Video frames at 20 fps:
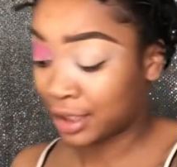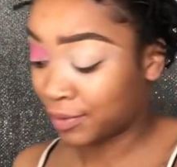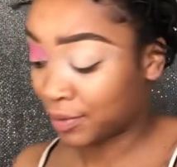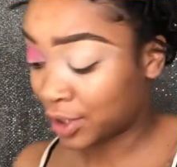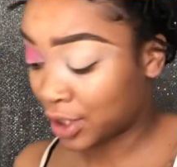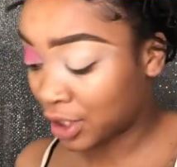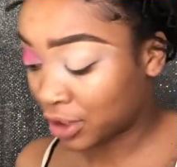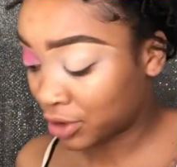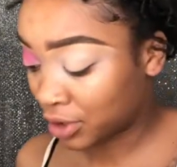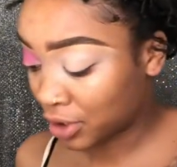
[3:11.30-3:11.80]

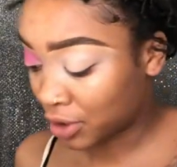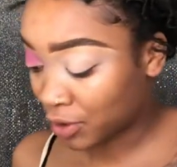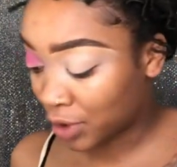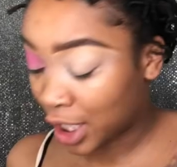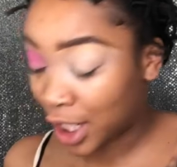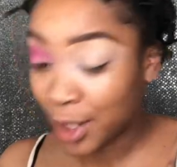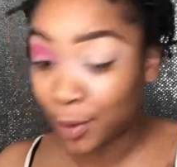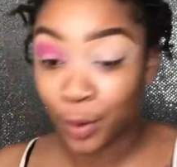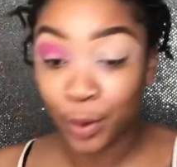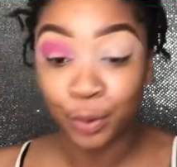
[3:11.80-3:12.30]
something else on
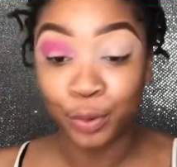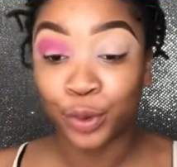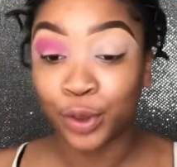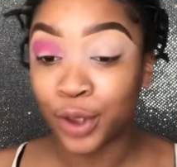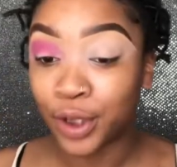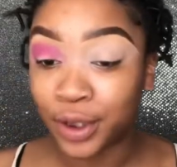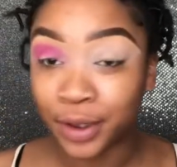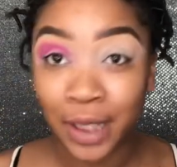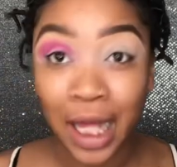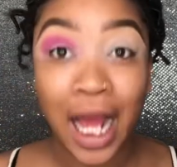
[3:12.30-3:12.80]
camera,
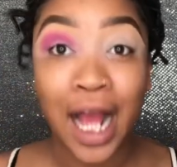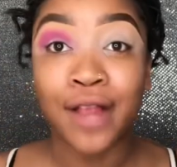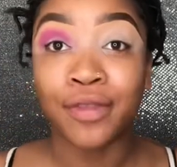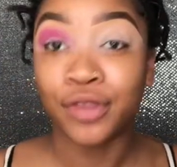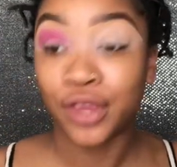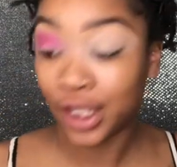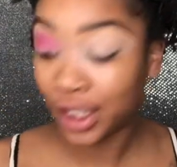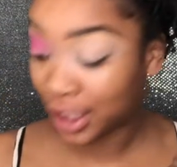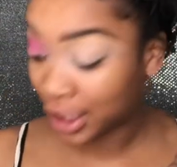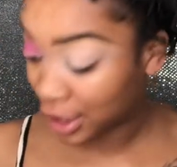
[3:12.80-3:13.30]
but I
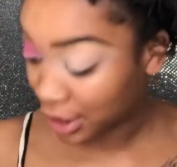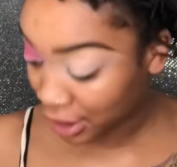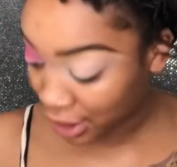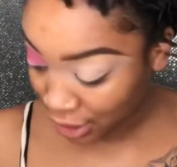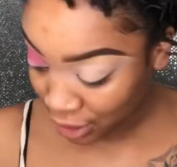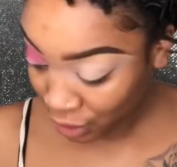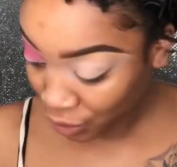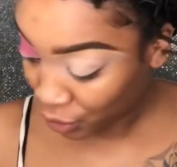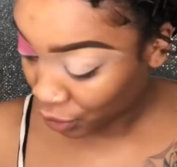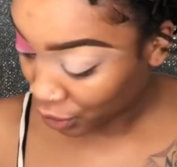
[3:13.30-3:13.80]
think it
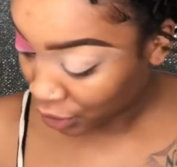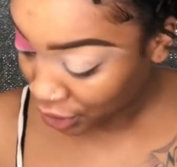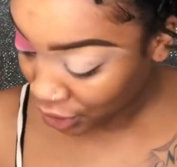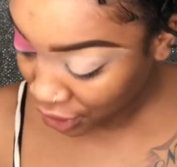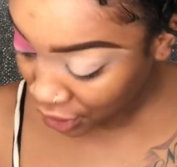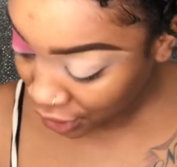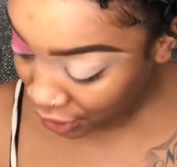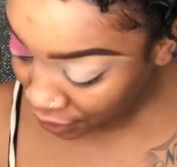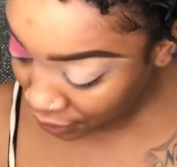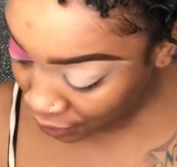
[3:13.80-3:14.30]
looks
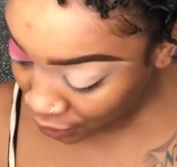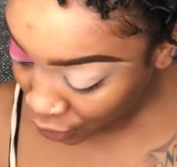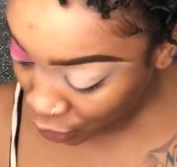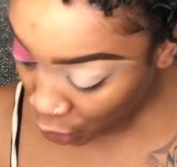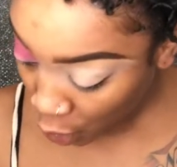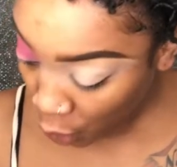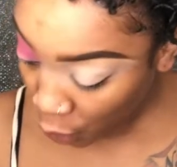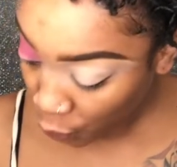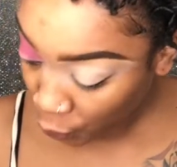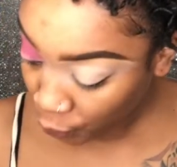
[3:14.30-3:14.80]
orangey,
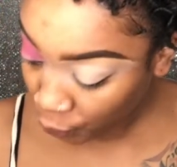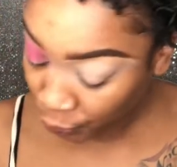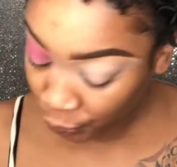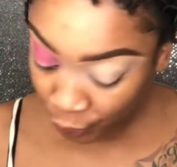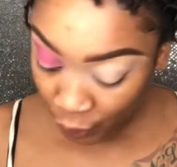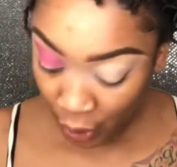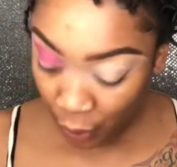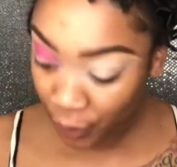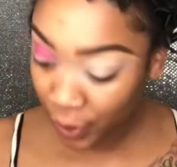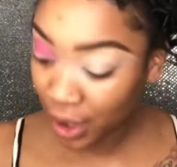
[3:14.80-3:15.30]
so
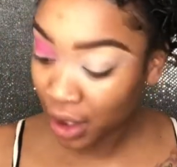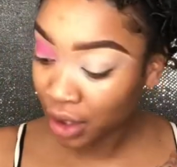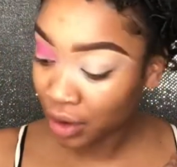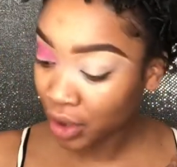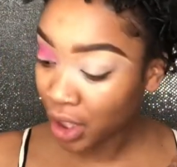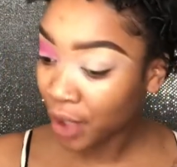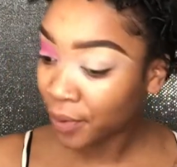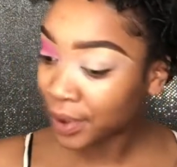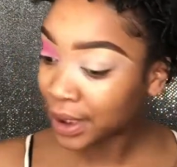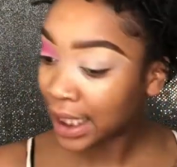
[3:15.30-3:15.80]
we're
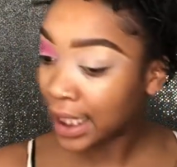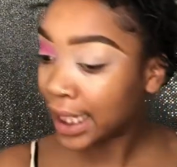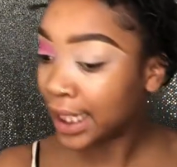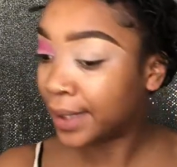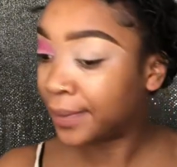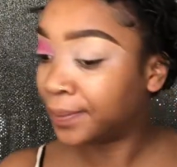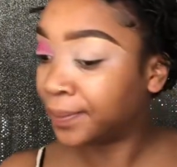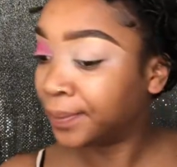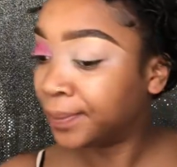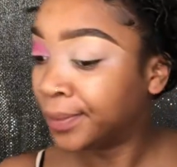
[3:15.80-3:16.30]
gonna go with
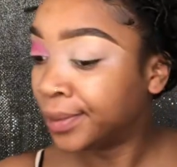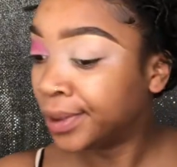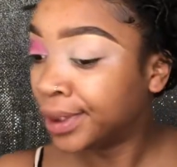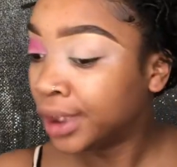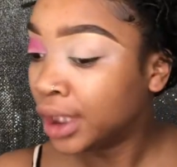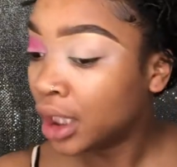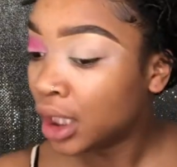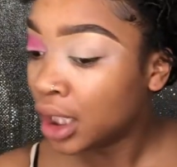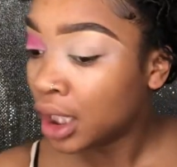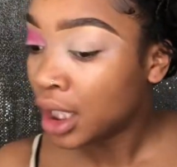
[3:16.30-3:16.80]
that.
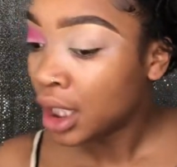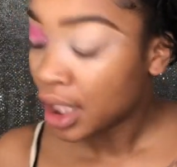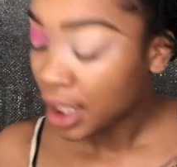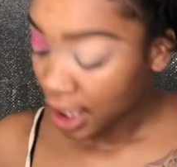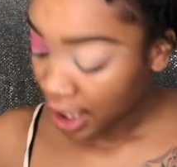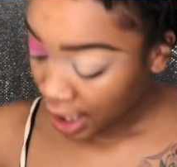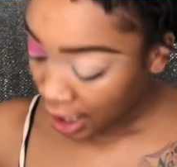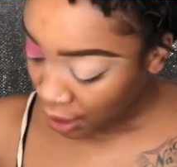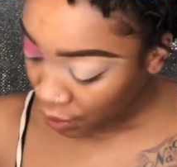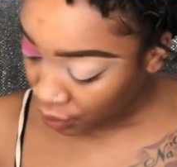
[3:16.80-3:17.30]

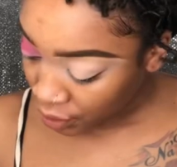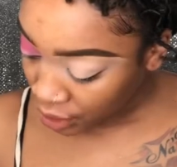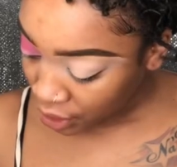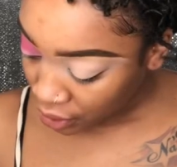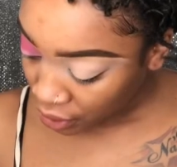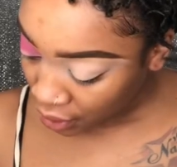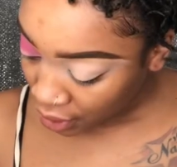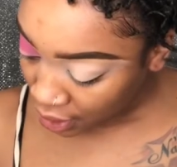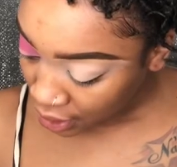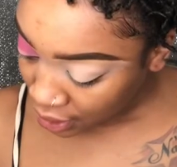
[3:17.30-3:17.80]
And we're
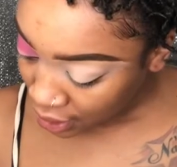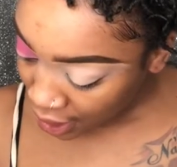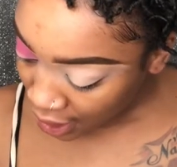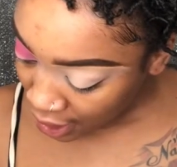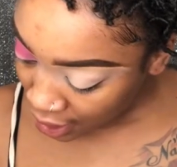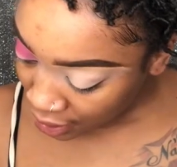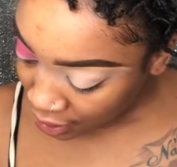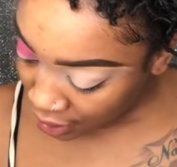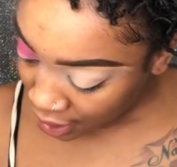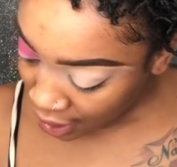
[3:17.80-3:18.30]
just gonna
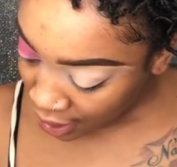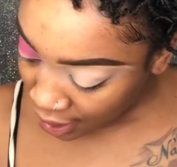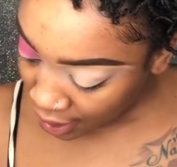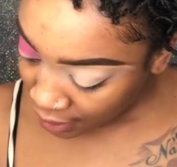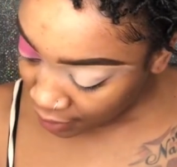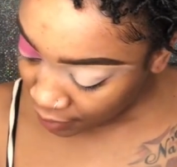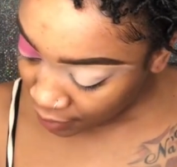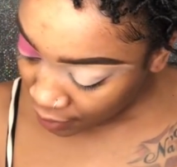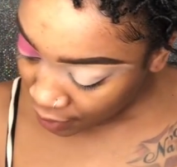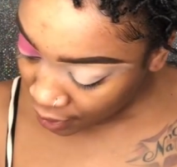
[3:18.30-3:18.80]
take
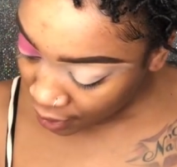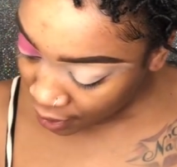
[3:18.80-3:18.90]
that